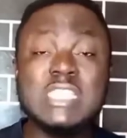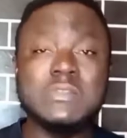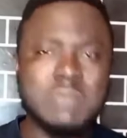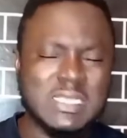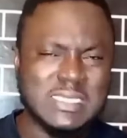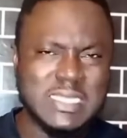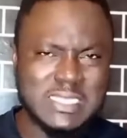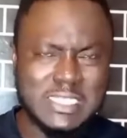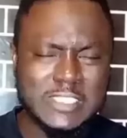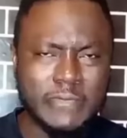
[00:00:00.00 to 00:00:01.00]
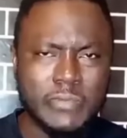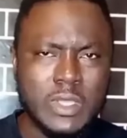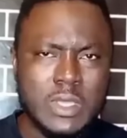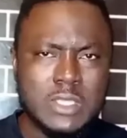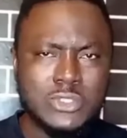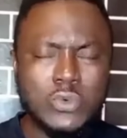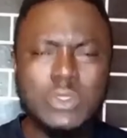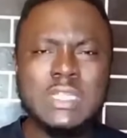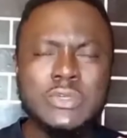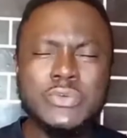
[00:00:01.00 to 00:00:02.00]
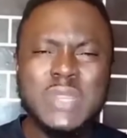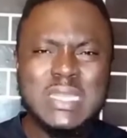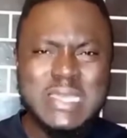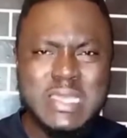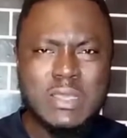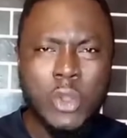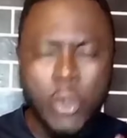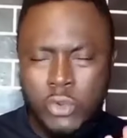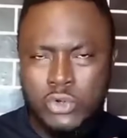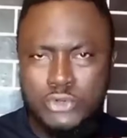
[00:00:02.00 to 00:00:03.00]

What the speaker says: and then afterwards claim to say